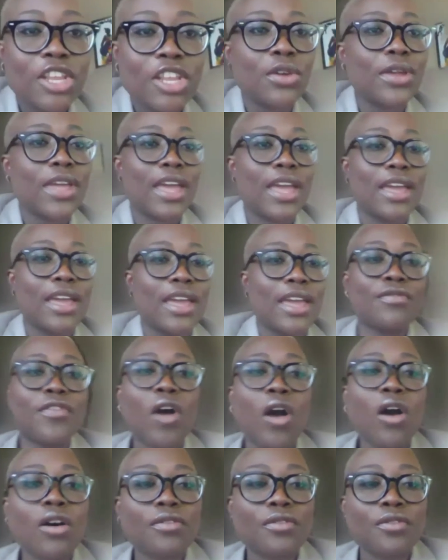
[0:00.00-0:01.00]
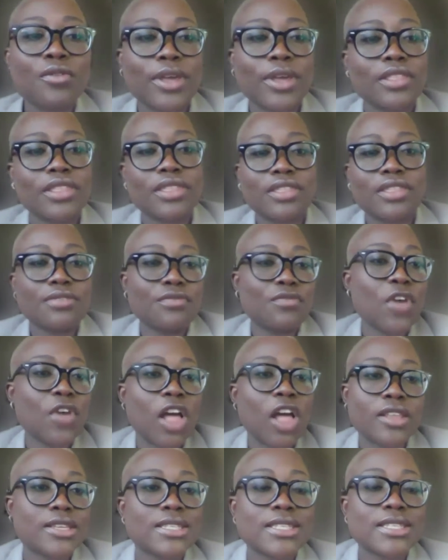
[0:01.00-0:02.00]
how do you get involved with
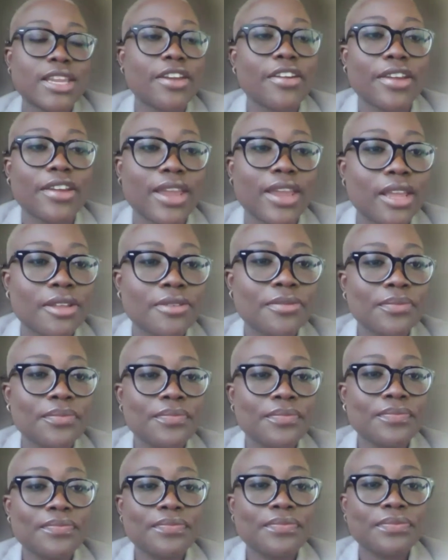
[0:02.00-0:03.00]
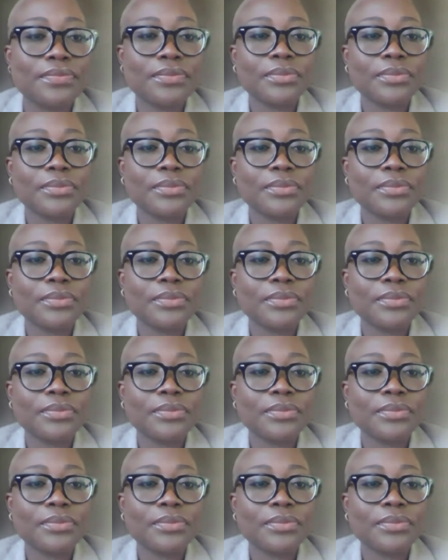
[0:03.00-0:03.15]
volunteering mm-hmm.